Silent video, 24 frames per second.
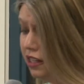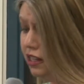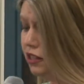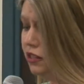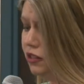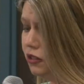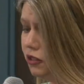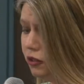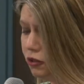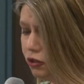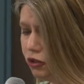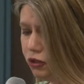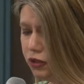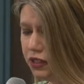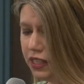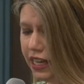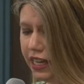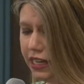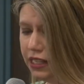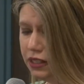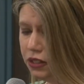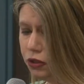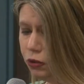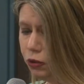Social
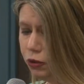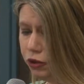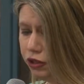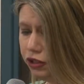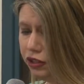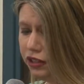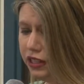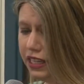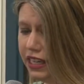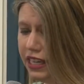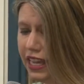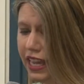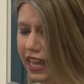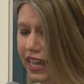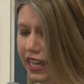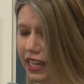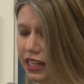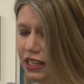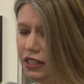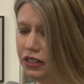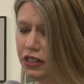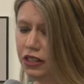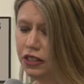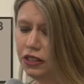Science Quarterly,
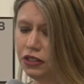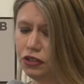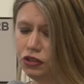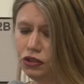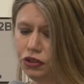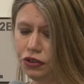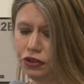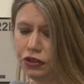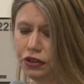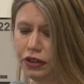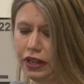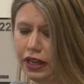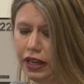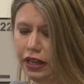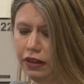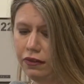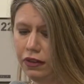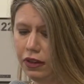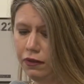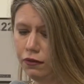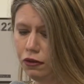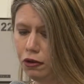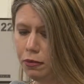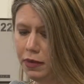and Journal of
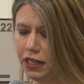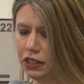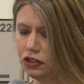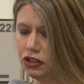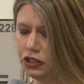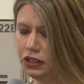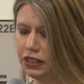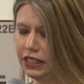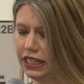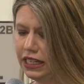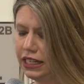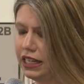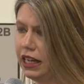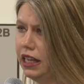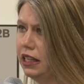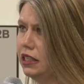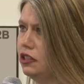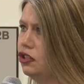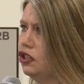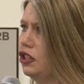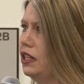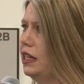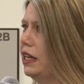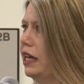Information
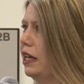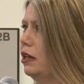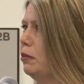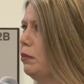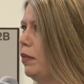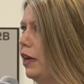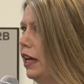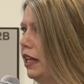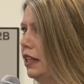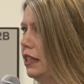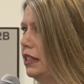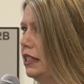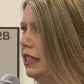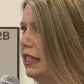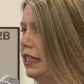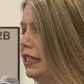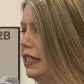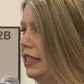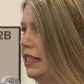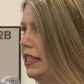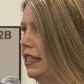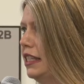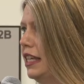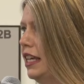Technology and
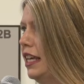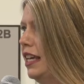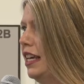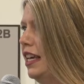Politics.